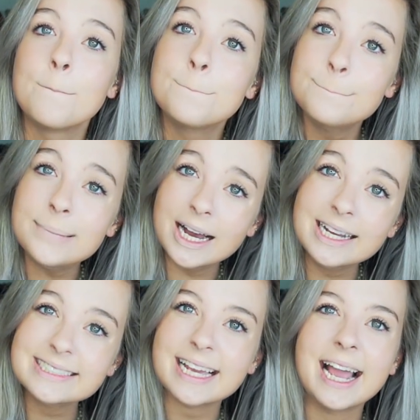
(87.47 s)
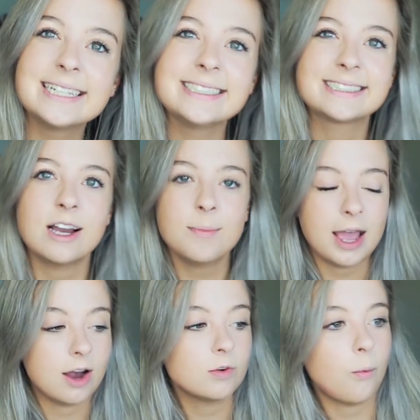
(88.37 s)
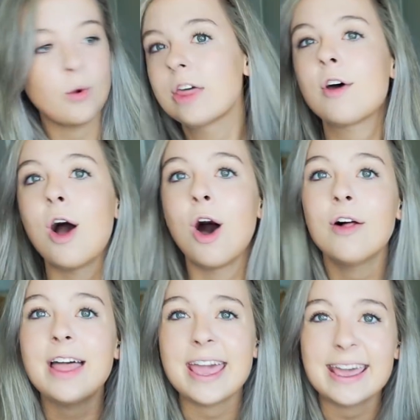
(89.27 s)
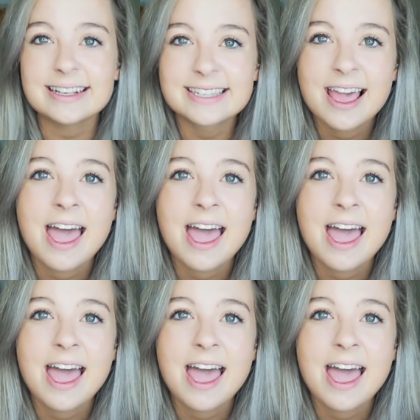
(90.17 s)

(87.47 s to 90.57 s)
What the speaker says: but I did come out with all A's,